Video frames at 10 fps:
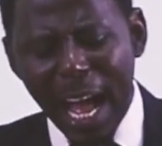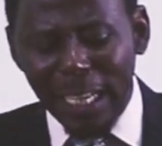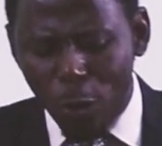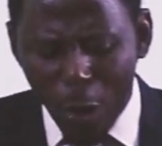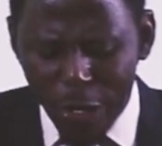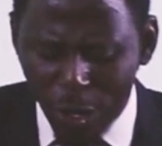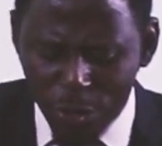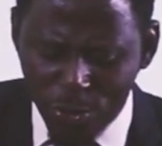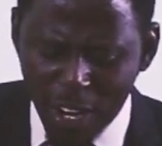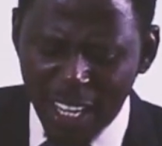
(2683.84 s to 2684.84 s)
I go in
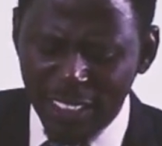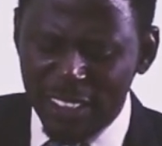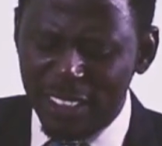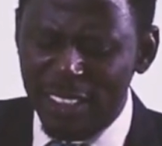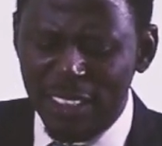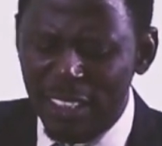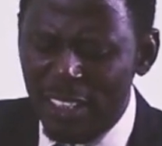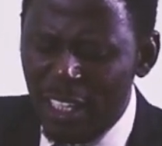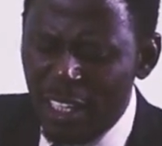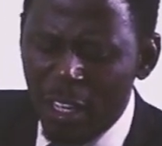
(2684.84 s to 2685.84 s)
your strength.
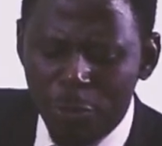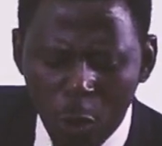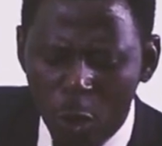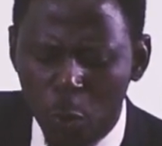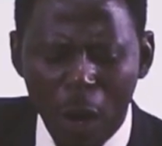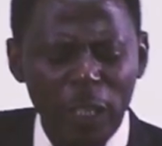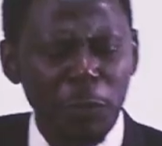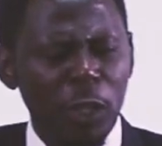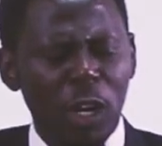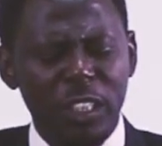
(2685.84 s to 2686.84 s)
Folks, when we
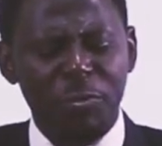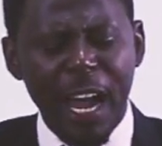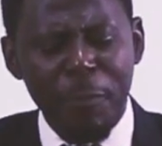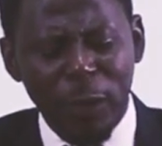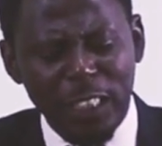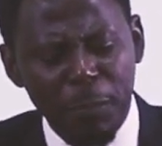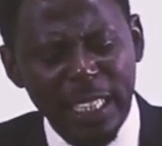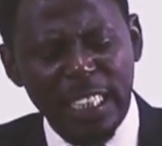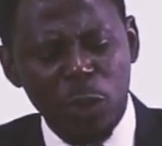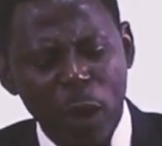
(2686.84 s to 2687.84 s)
speak of divine
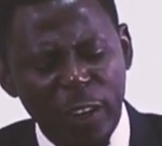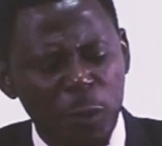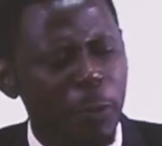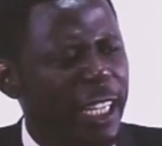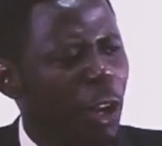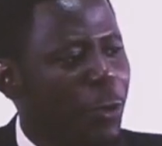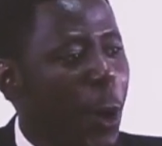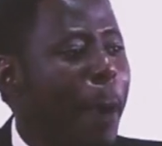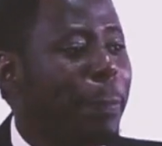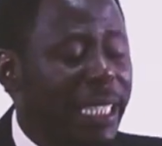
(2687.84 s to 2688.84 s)
possibilities, we are not speaking of
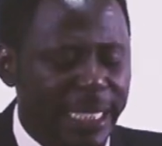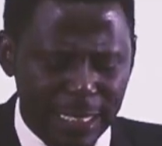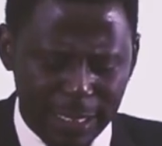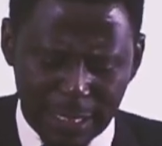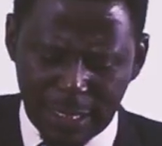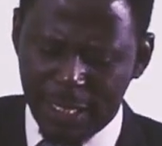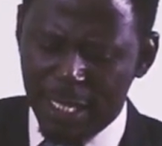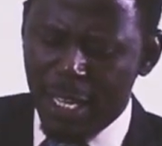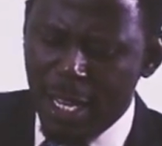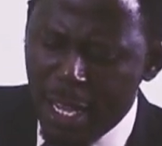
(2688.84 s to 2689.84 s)
your abilities.
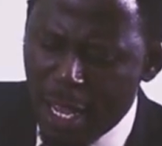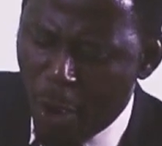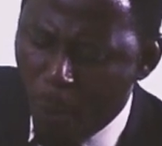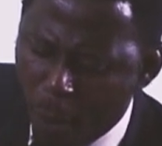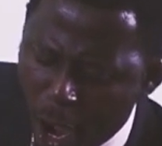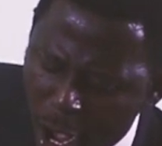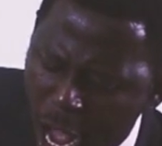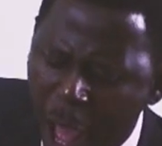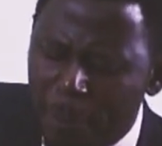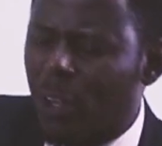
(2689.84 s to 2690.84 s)

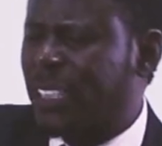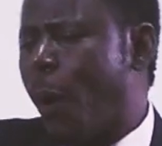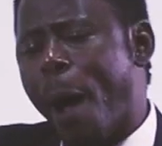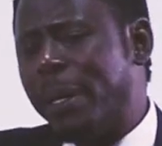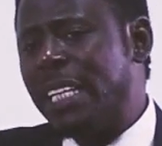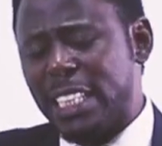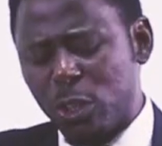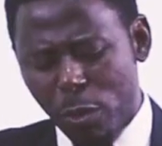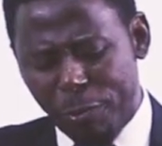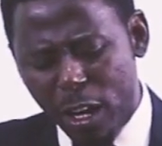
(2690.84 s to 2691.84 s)
Ha, because our
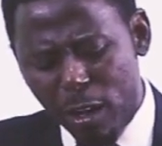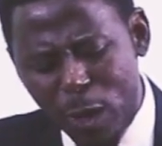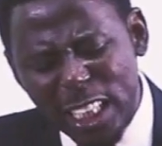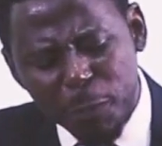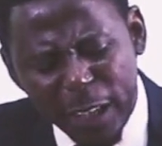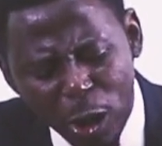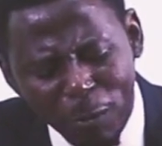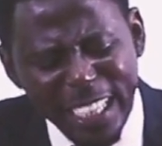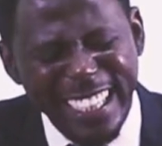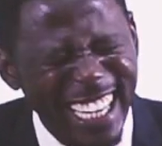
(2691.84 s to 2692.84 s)
abilities will fail. We are speaking
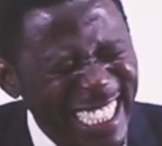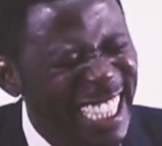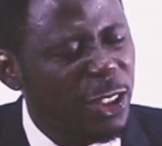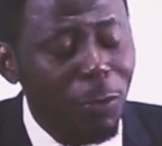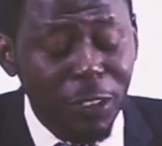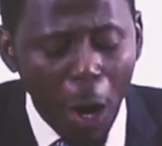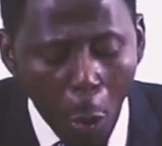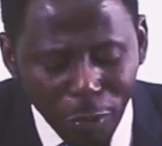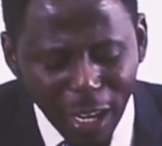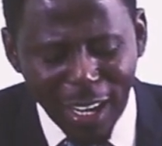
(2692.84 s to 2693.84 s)
of the greatness of
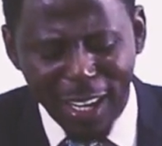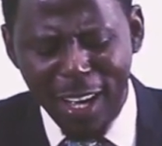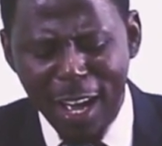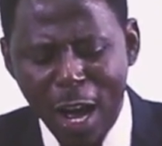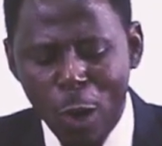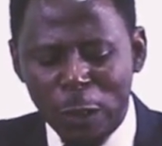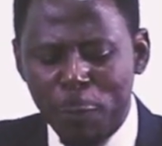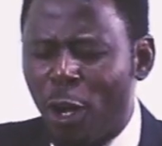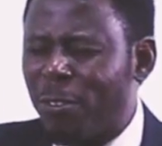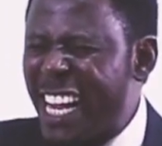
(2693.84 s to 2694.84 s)
Jehovah. We
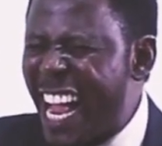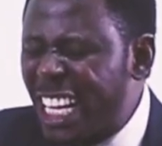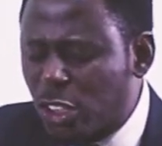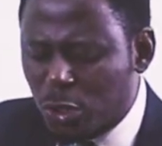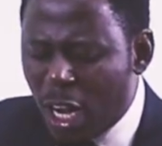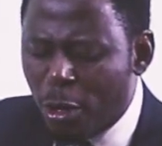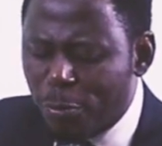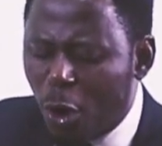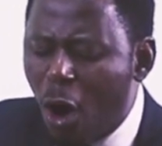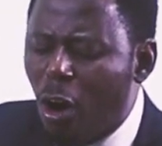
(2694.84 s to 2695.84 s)
speak of the air shroud
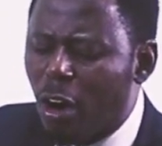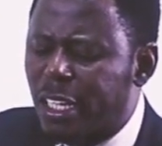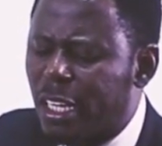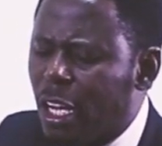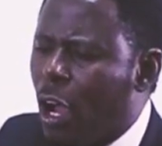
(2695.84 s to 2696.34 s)
of God.